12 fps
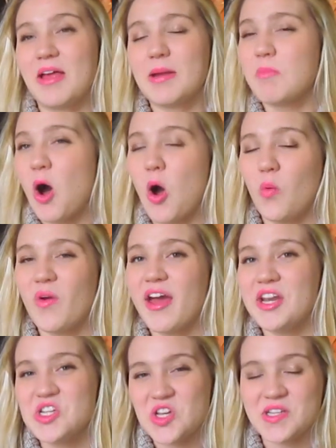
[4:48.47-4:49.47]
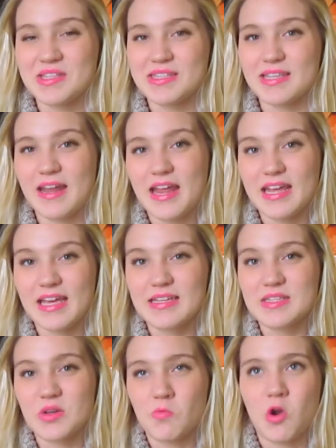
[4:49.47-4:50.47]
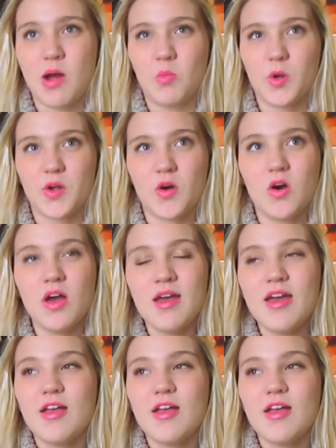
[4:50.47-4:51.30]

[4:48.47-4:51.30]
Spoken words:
like Paul Rudd and Jason Sudeikis and Rob Riggle.